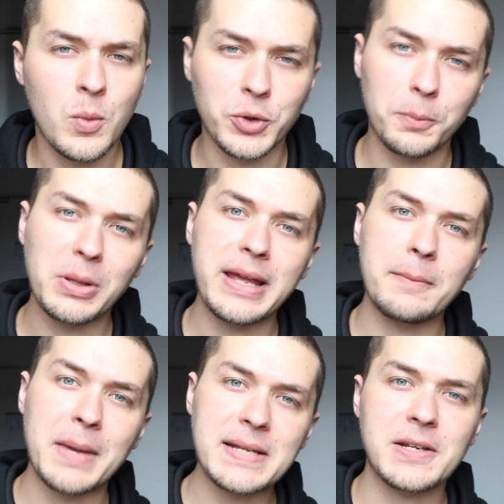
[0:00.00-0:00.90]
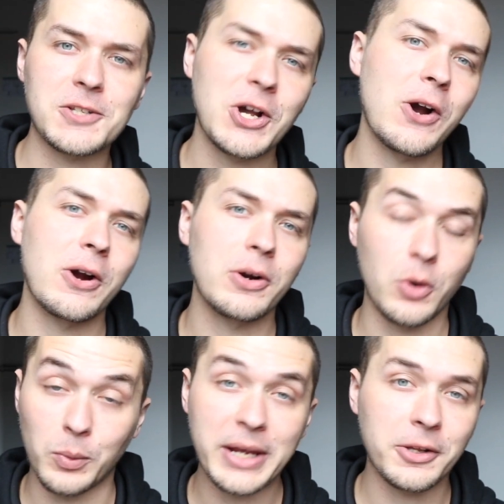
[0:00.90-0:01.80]
When you're playing bass guitar
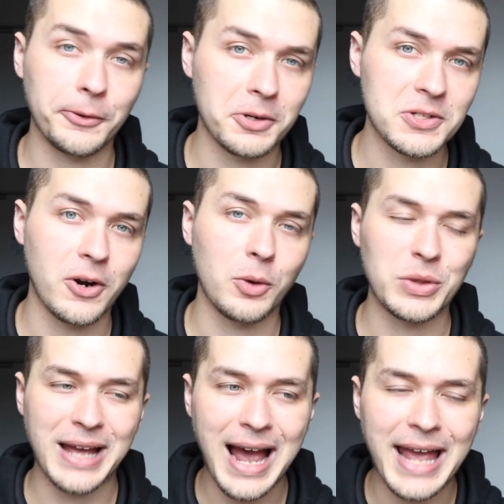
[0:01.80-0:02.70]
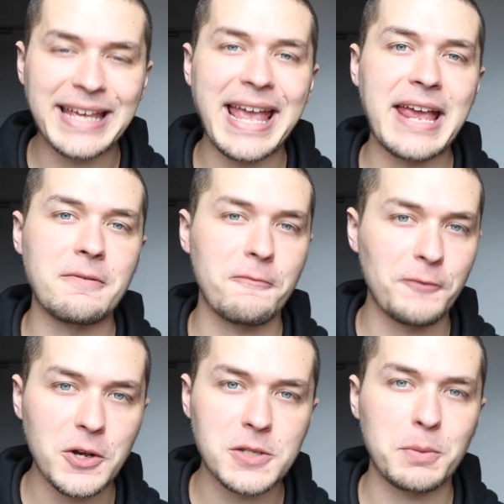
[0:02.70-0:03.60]
or regular guitar with a high gain
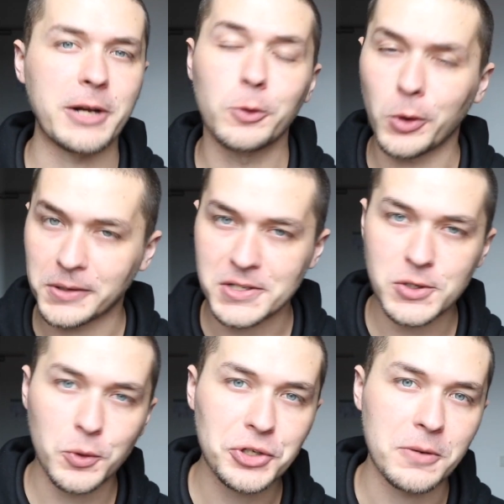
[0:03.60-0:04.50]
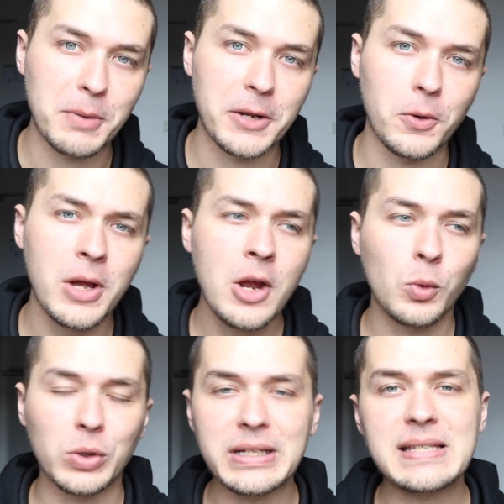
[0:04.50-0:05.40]
fuzz pedal or a distortion pedal,
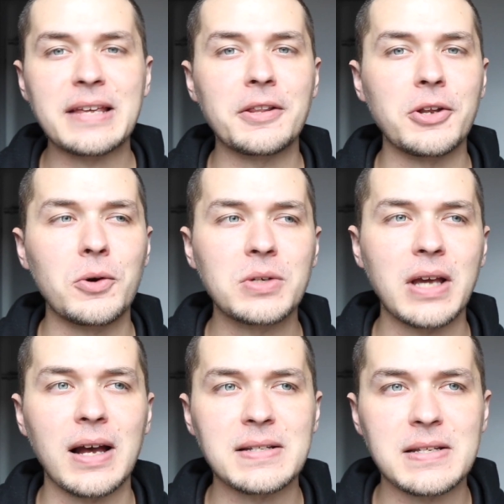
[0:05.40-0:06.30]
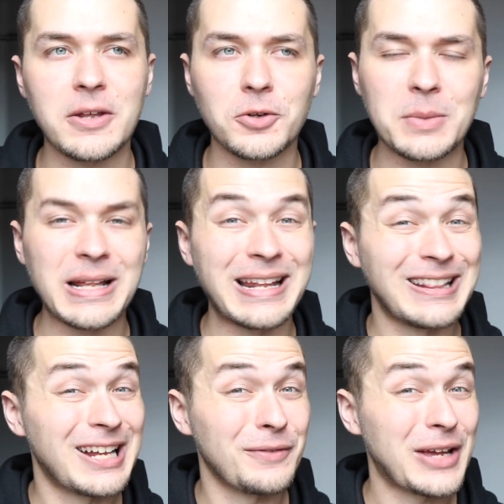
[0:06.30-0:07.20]
releasing the note causes there to be a
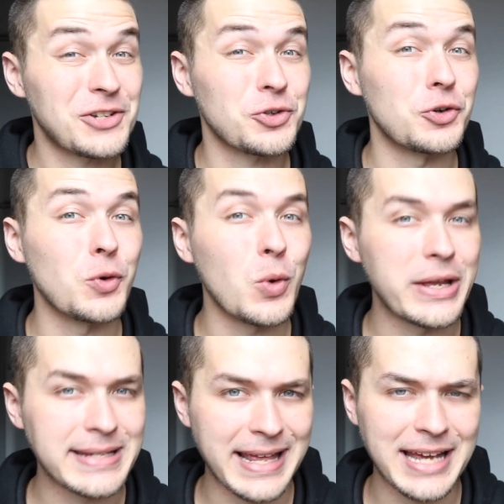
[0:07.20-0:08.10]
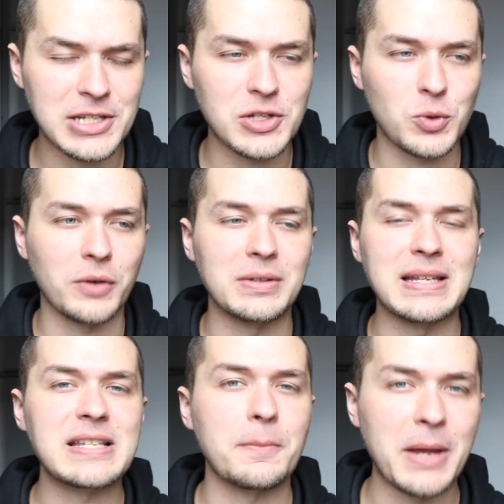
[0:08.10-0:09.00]
lot of extra noise that has to sort of
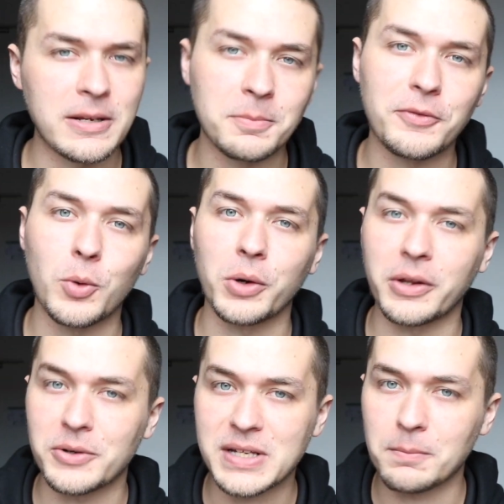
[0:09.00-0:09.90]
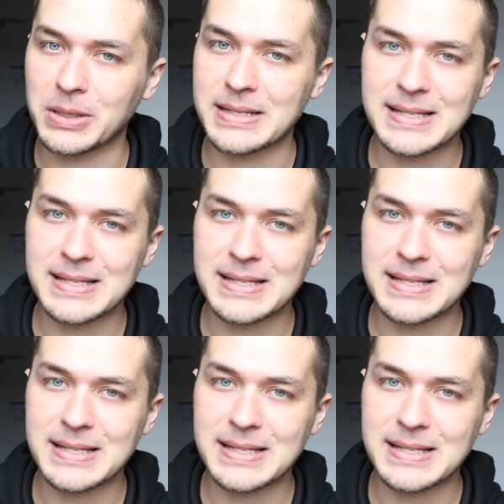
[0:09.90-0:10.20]
dissipate before there is complete